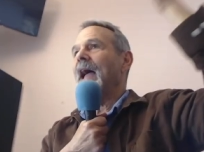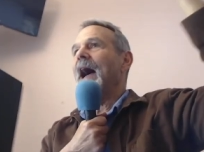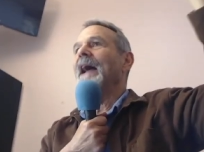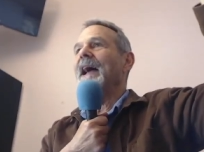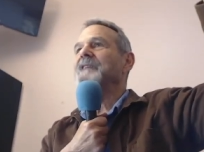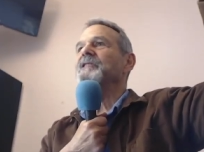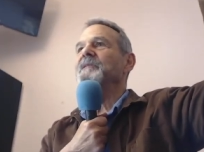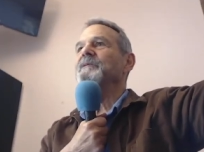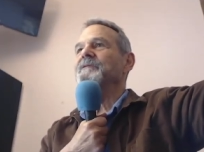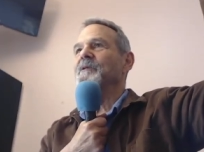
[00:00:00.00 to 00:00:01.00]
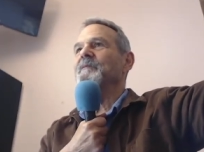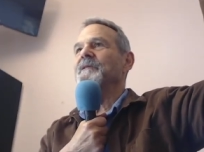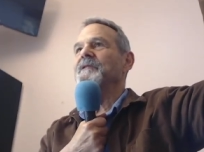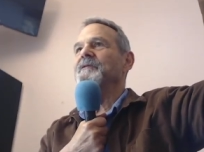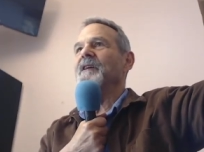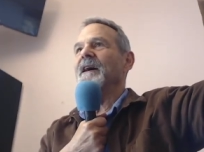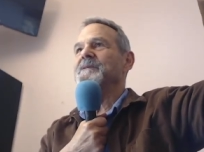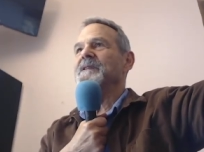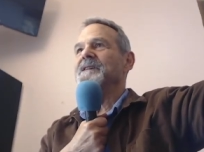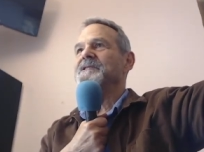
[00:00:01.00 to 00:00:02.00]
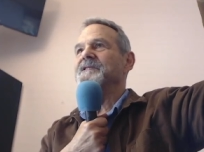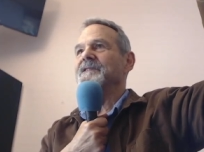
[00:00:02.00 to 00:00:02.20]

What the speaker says: I actually performed a few times last year.